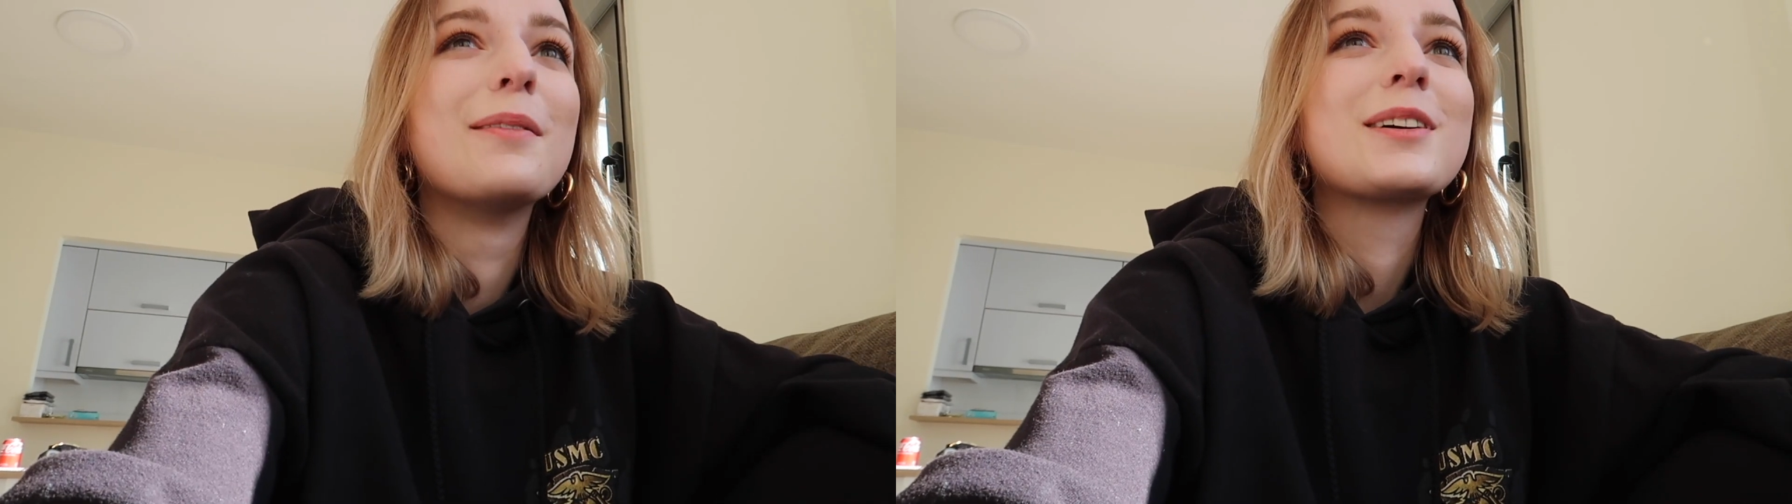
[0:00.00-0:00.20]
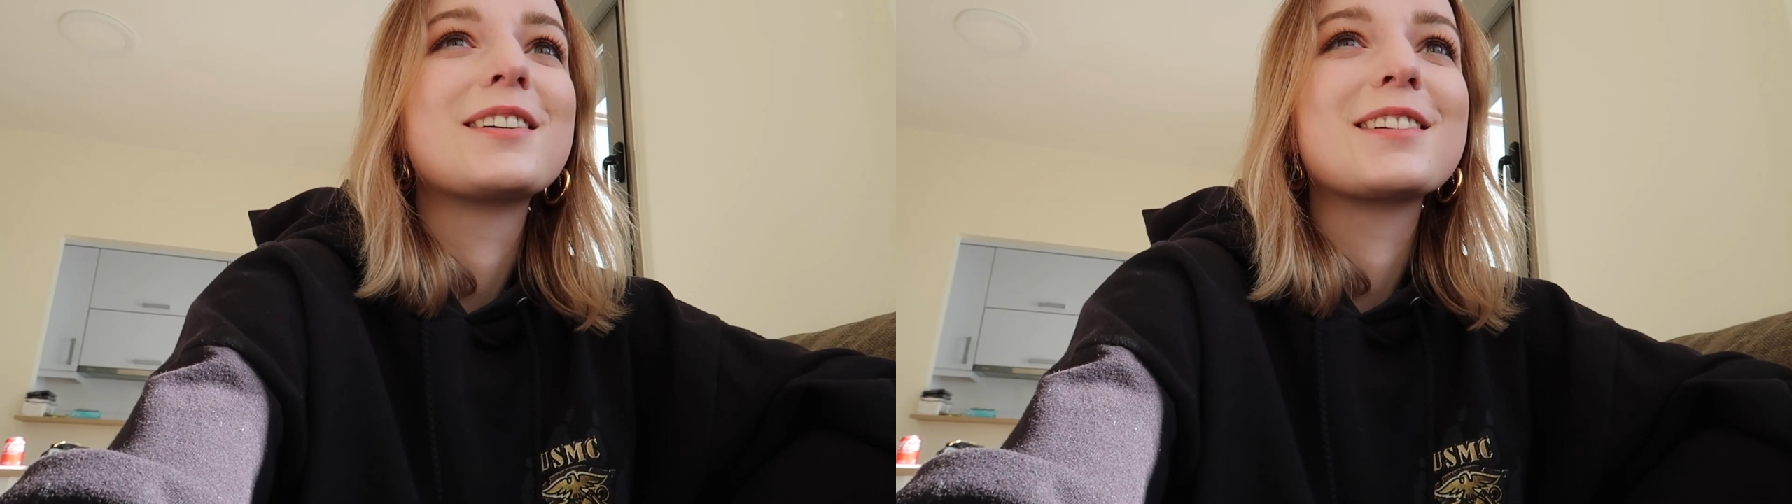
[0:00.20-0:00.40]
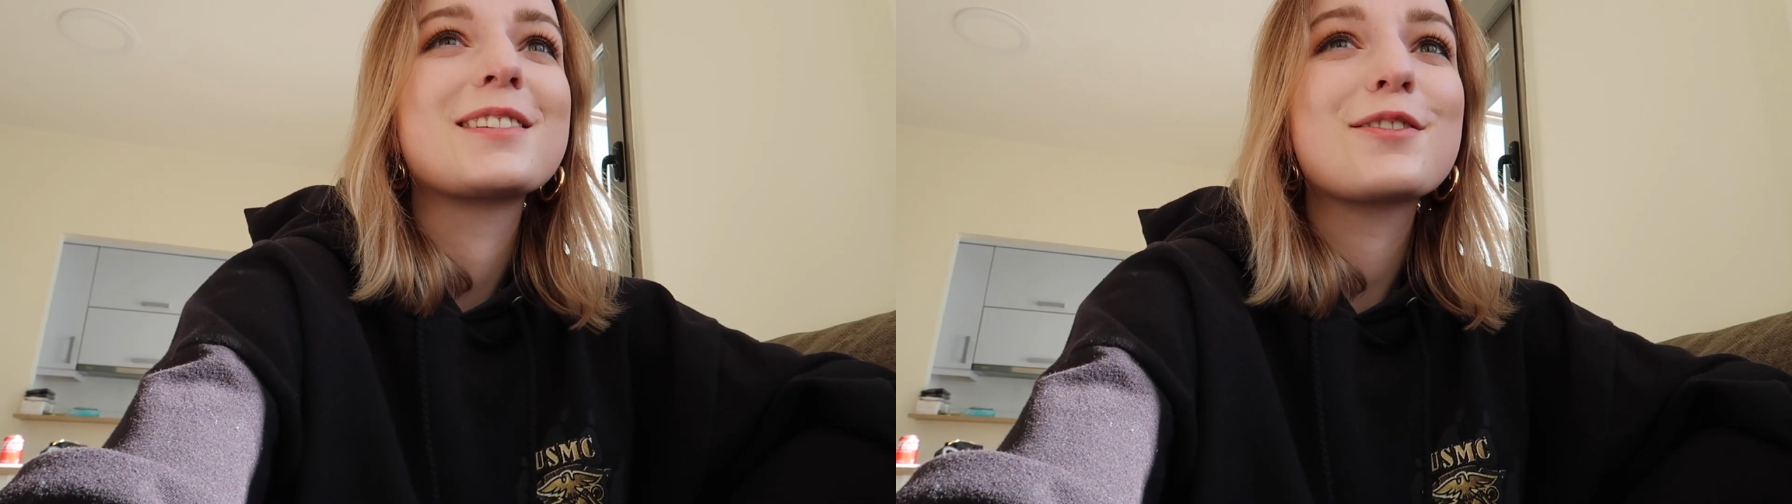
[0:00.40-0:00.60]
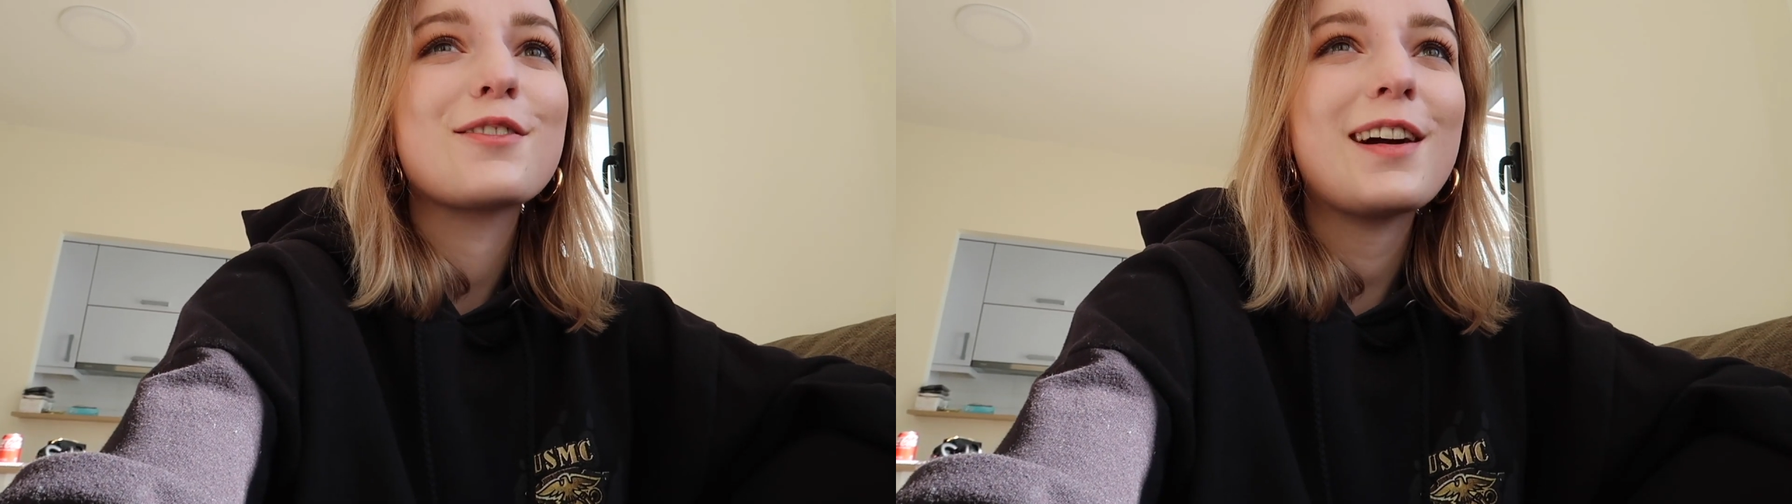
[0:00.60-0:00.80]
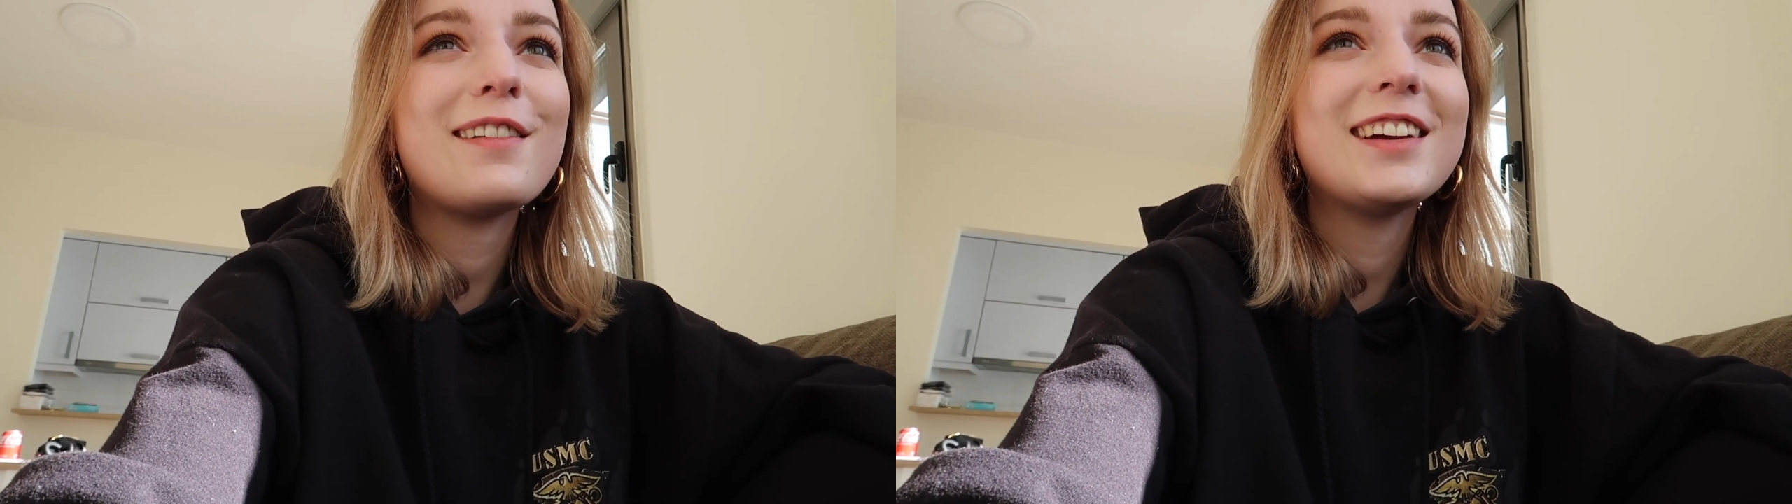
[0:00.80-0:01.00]
because
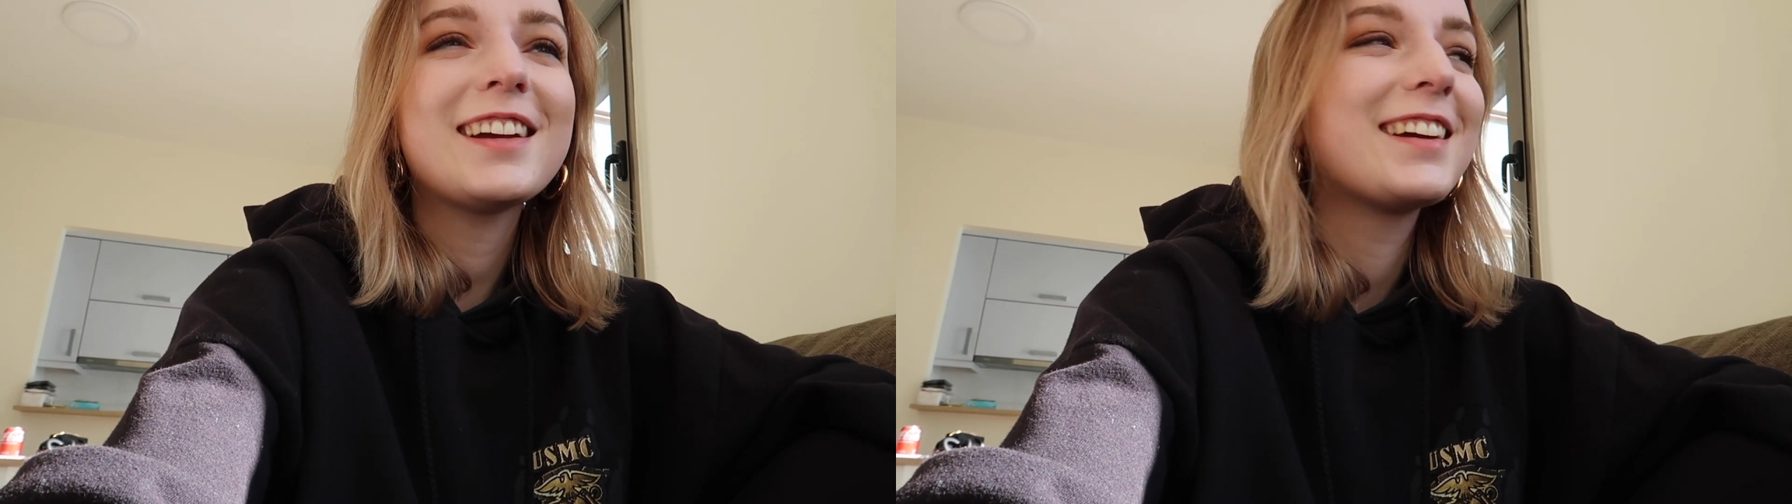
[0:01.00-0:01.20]
driving